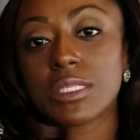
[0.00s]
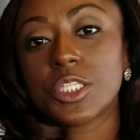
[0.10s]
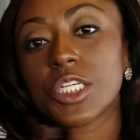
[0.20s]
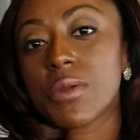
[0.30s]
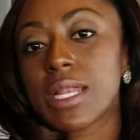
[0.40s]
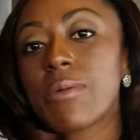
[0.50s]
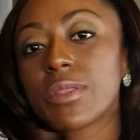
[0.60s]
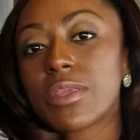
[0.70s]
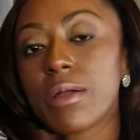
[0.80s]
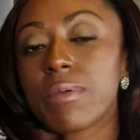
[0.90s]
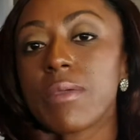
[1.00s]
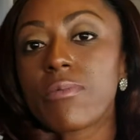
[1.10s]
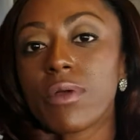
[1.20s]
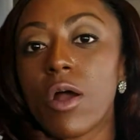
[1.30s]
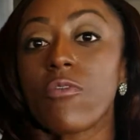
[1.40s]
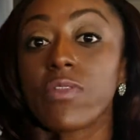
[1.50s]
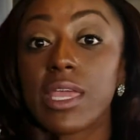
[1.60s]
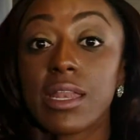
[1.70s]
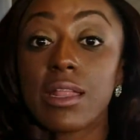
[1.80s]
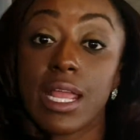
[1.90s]
and sharing that with young people, and hopefully
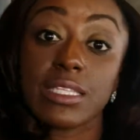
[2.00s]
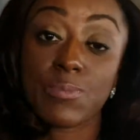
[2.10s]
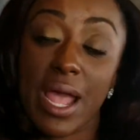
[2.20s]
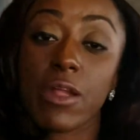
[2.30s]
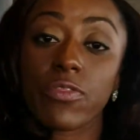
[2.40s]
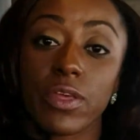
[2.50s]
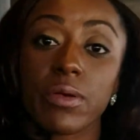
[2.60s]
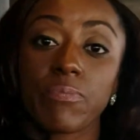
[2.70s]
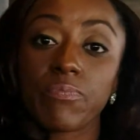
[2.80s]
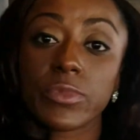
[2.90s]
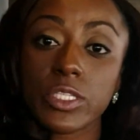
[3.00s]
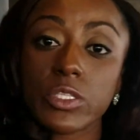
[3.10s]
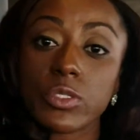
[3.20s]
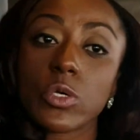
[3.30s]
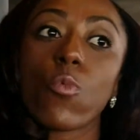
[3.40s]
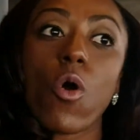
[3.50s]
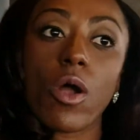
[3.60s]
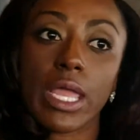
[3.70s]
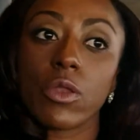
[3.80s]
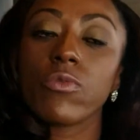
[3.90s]
can inspire them to
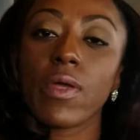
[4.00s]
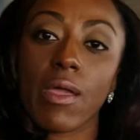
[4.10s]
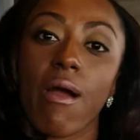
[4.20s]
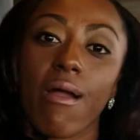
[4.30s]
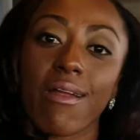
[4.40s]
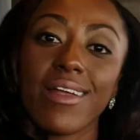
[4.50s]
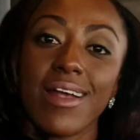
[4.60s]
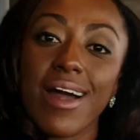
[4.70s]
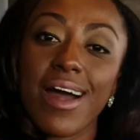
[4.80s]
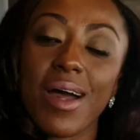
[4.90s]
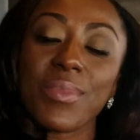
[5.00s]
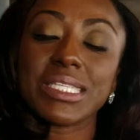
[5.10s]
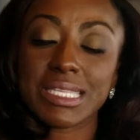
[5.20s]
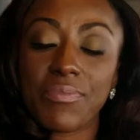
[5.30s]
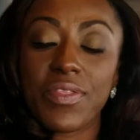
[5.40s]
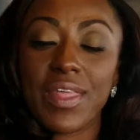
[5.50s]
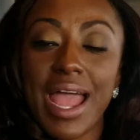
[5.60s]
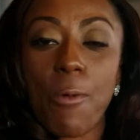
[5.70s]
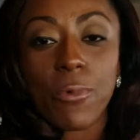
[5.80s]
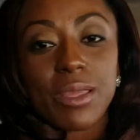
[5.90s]
walk in who they are, is something
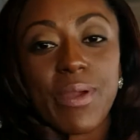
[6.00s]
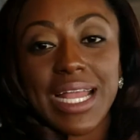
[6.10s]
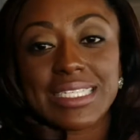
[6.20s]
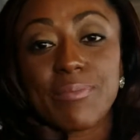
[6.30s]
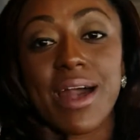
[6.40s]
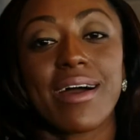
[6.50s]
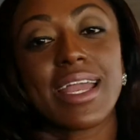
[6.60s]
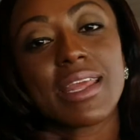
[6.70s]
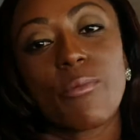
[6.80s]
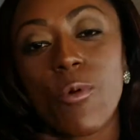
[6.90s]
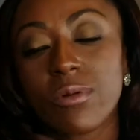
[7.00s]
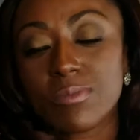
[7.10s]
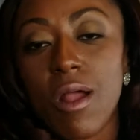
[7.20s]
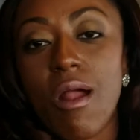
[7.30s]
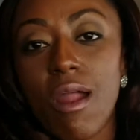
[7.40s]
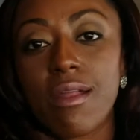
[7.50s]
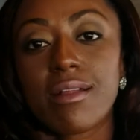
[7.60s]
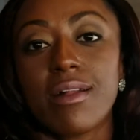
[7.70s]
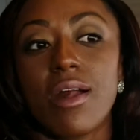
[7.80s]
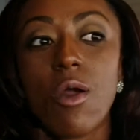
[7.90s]
that I'm really passionate about, and it warms my heart
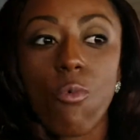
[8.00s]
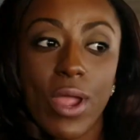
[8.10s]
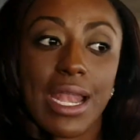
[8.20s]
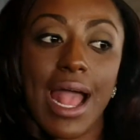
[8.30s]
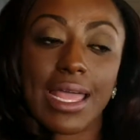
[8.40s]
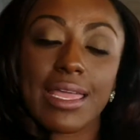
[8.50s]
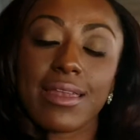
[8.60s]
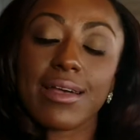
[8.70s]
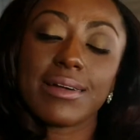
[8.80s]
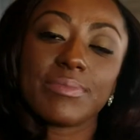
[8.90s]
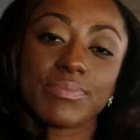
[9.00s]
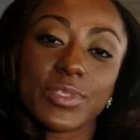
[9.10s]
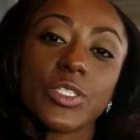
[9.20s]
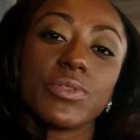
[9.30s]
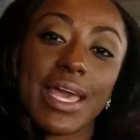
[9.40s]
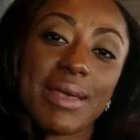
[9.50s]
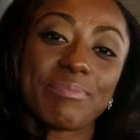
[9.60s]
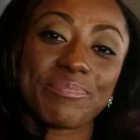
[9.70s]
when I can do that.